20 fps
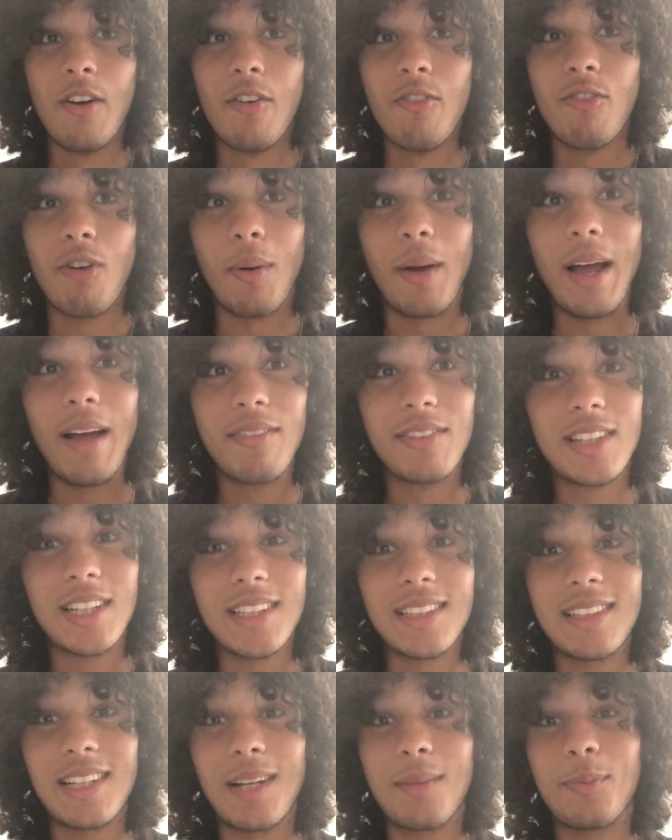From an Everton
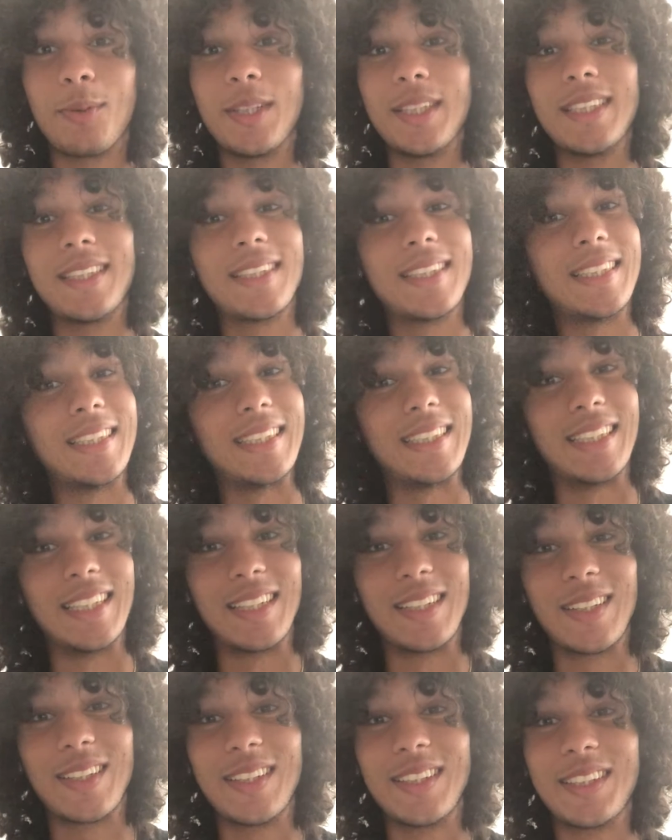standpoint, it did
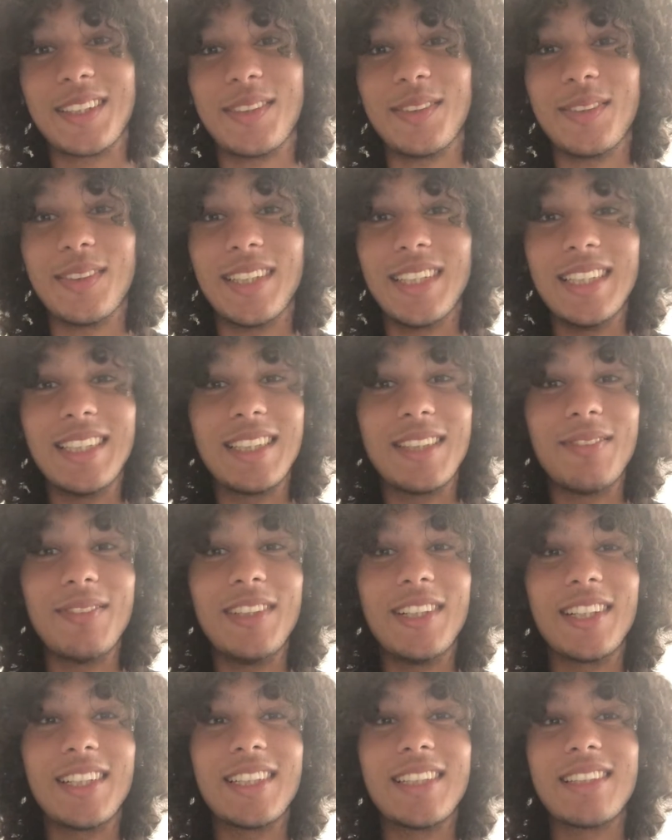not look too good, to be
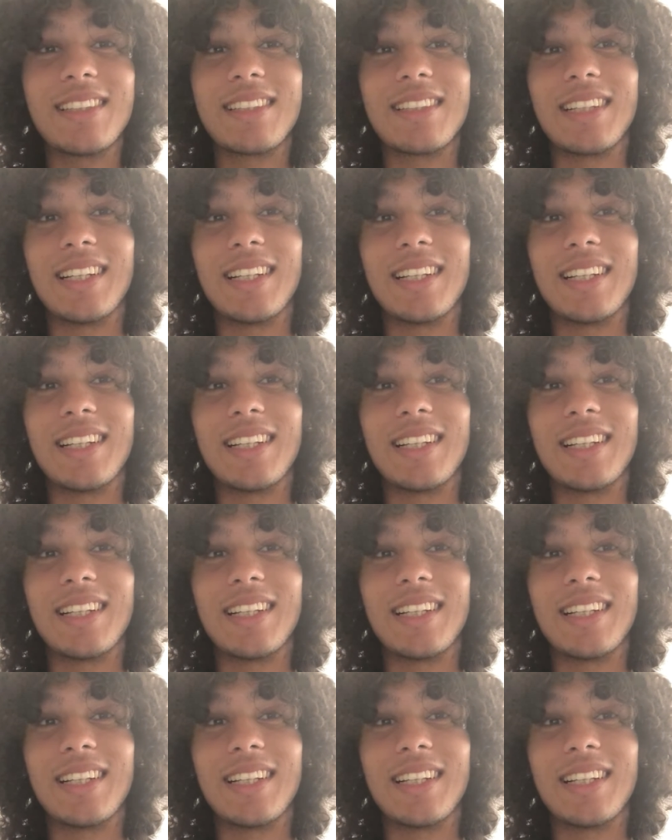honest.